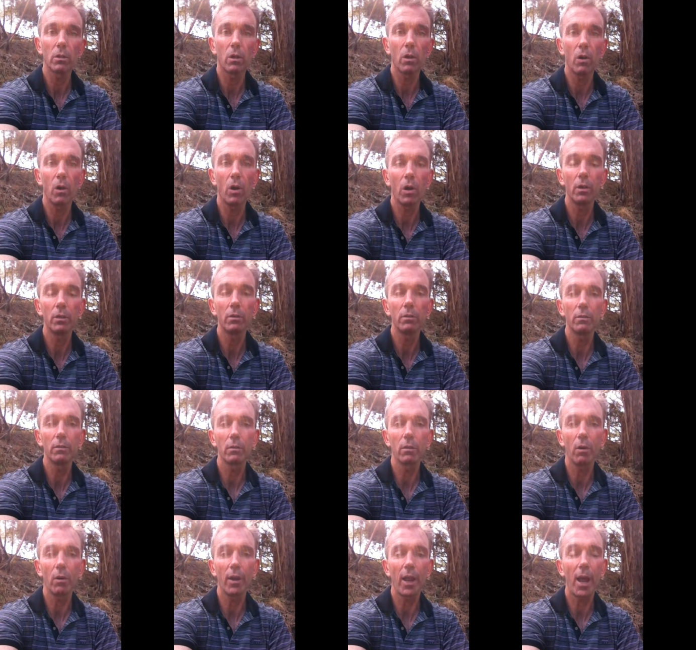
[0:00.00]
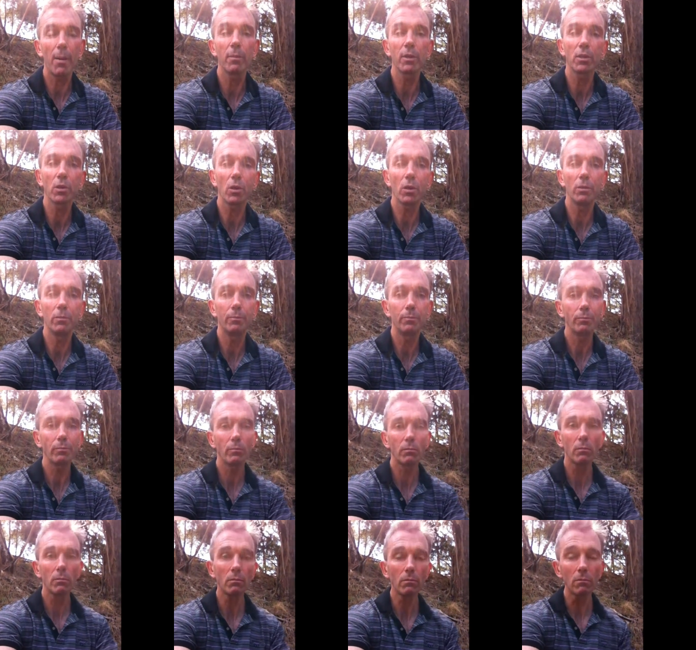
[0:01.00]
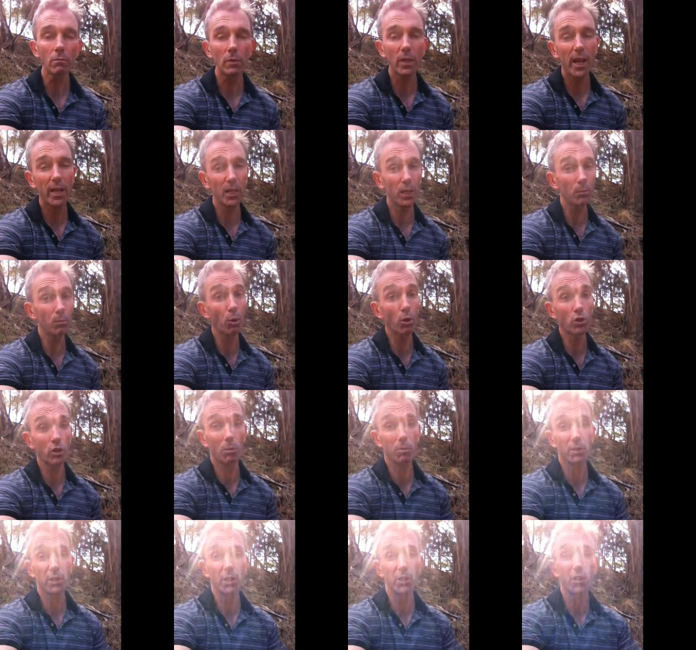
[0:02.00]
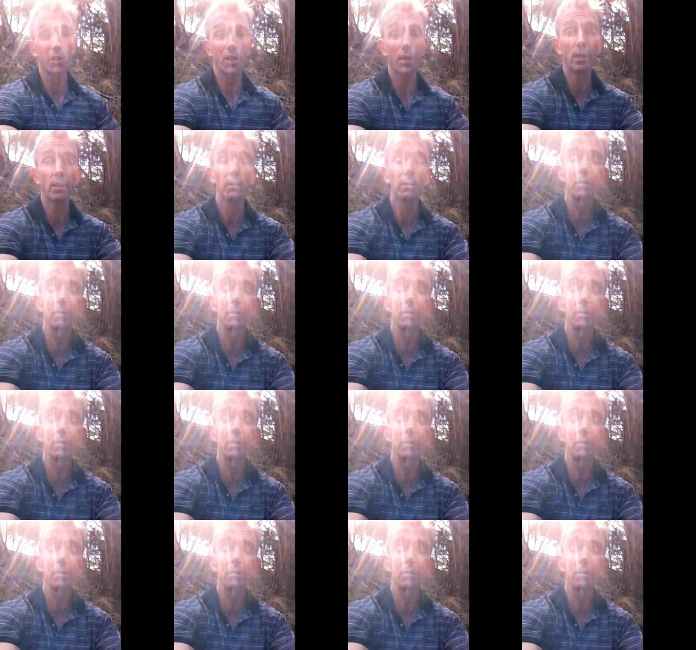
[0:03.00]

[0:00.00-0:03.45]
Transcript: on Amazon and in the bookshops this year.